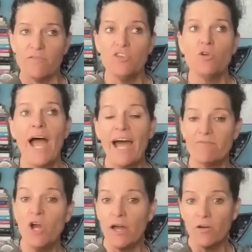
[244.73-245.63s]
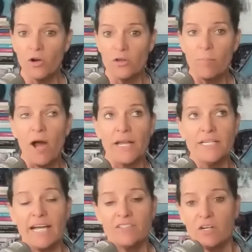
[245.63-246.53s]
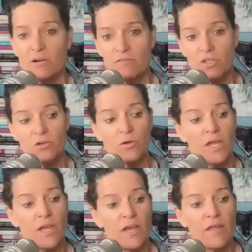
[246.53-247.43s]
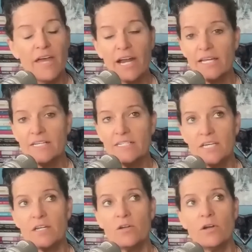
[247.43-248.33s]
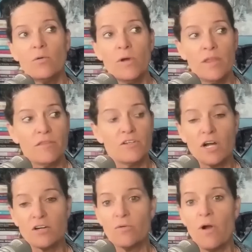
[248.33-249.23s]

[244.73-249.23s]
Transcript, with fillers: If you have not heard the podcast interview that I did with Dr.